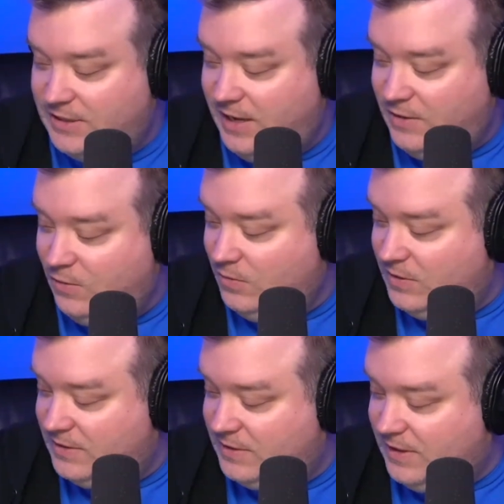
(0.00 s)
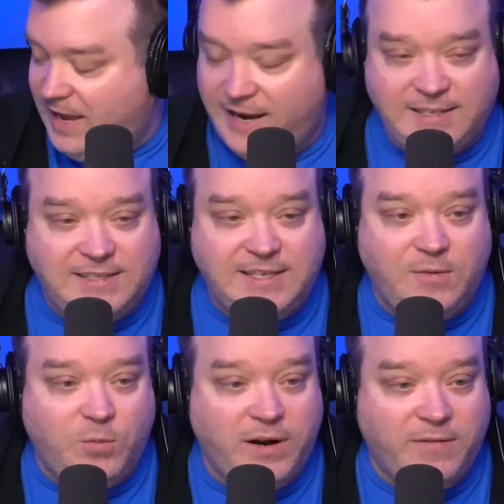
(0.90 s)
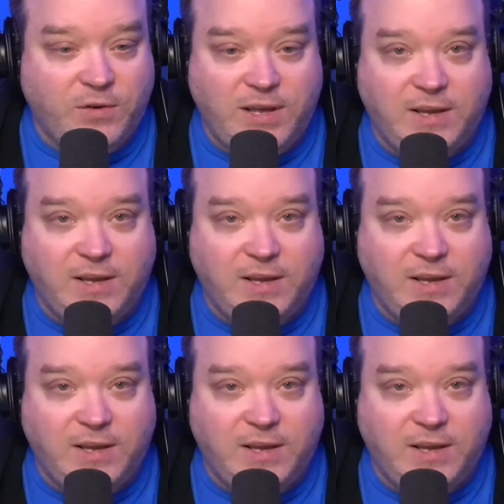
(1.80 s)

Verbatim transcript: Yeah, you just lied and said whatever you